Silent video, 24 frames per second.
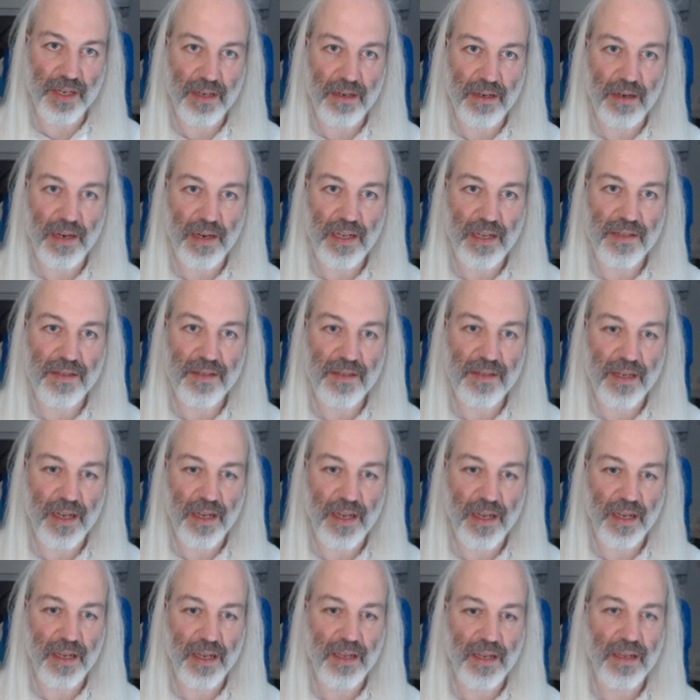let's
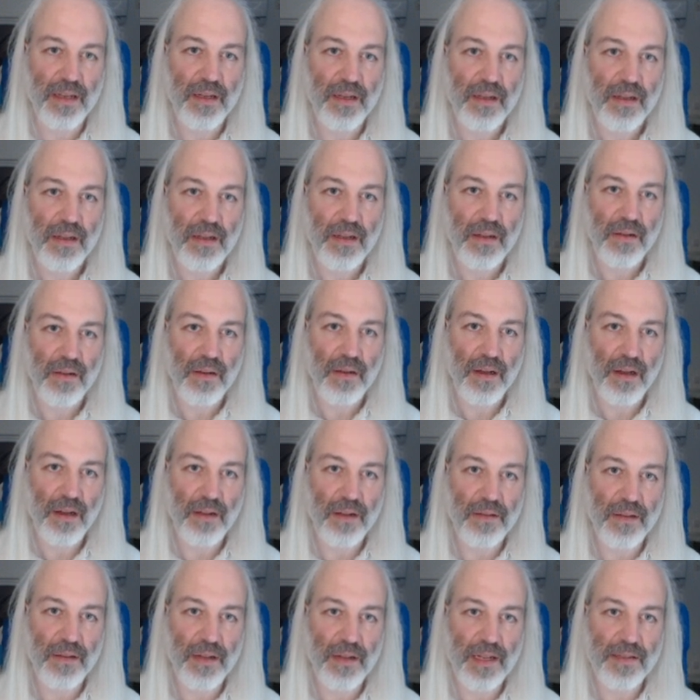say,
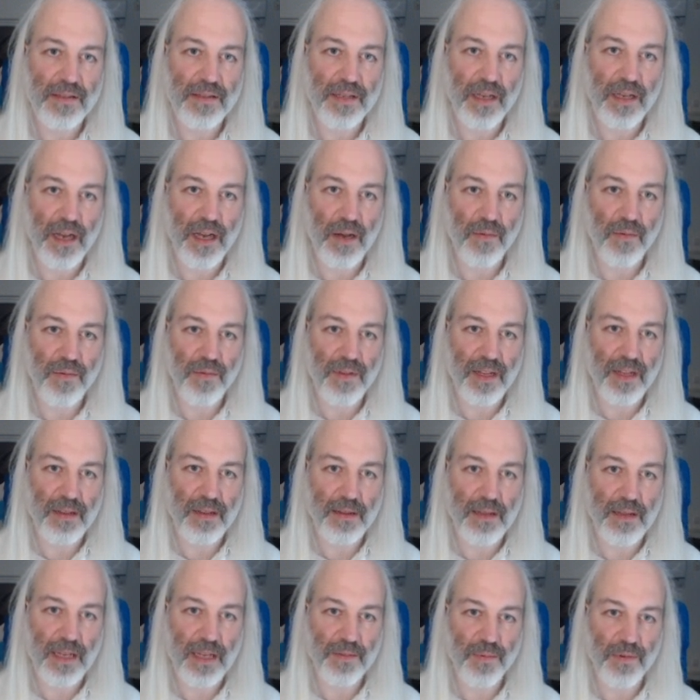let's see how
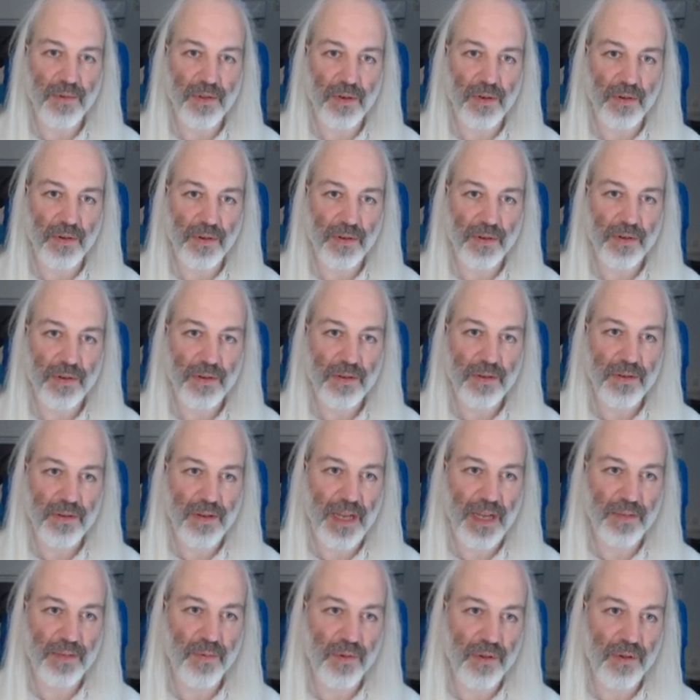that would look.
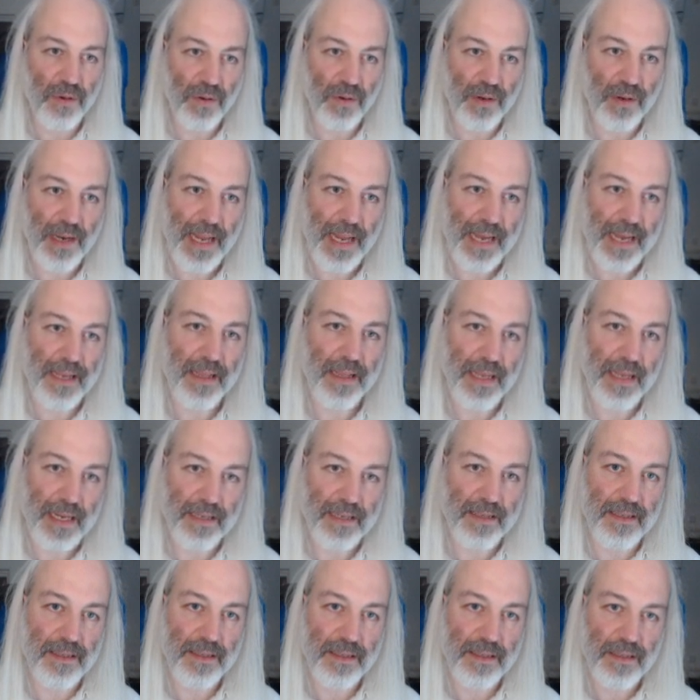That would look like
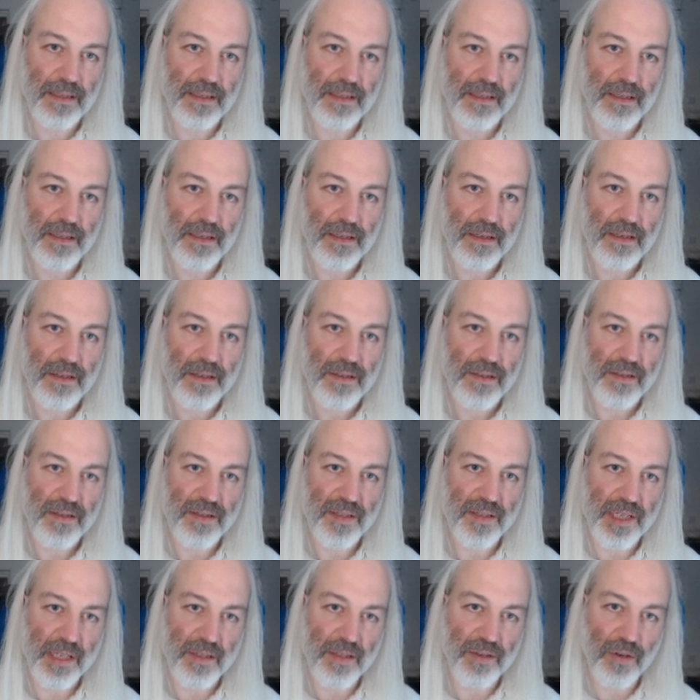that.
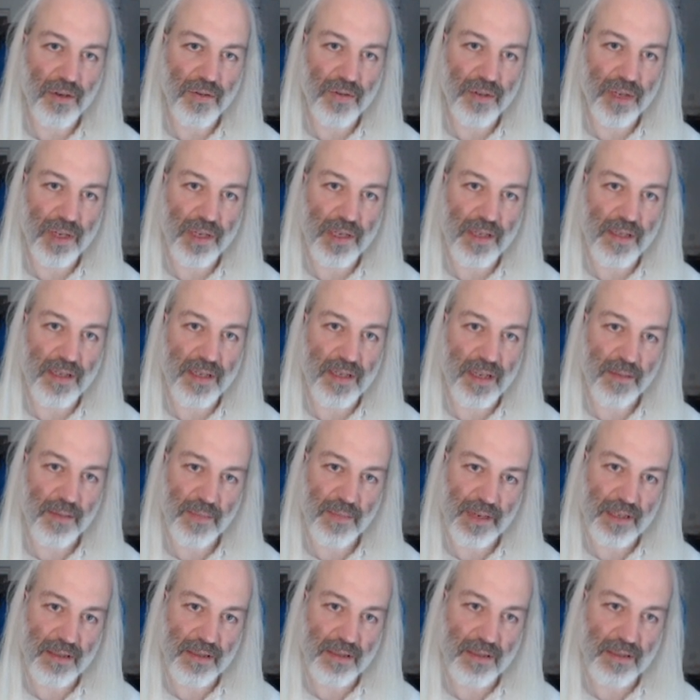See, totally
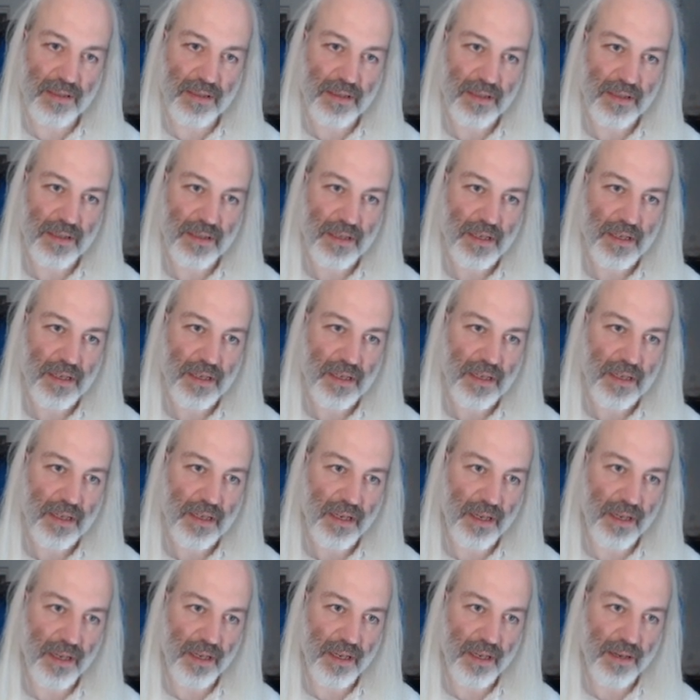seamless
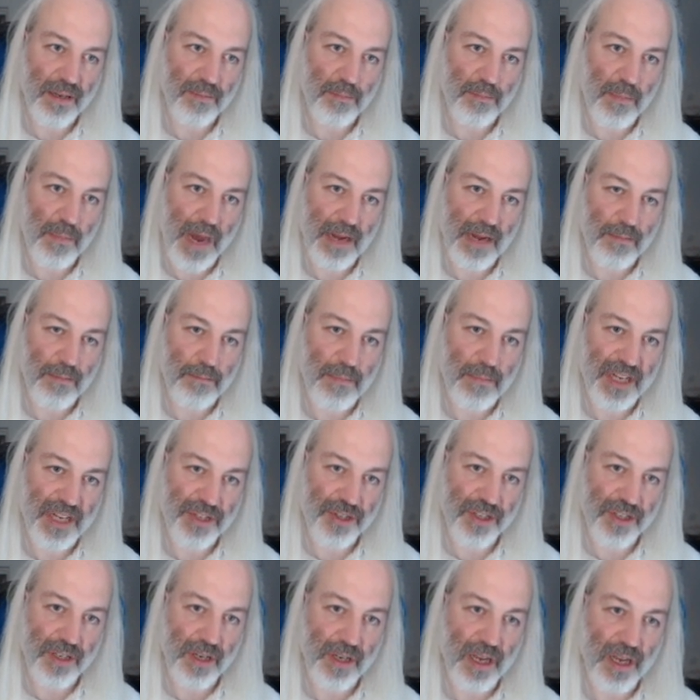
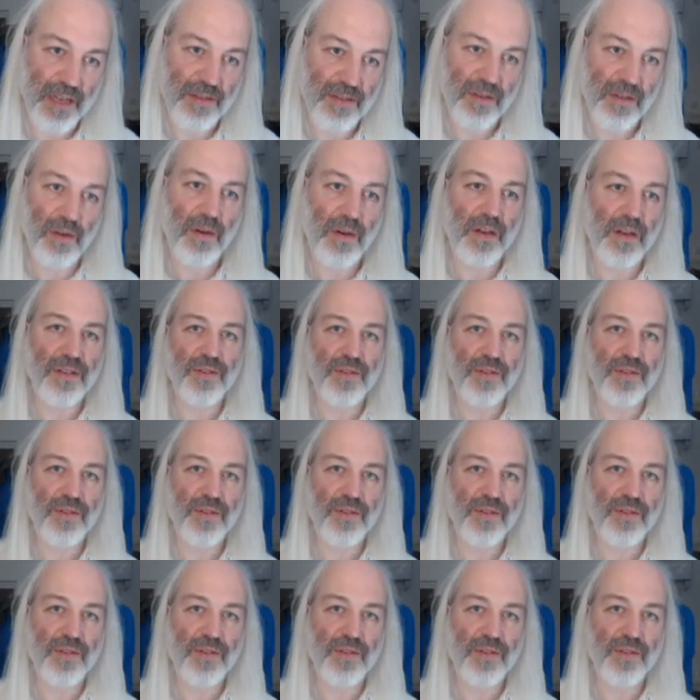matching, as long as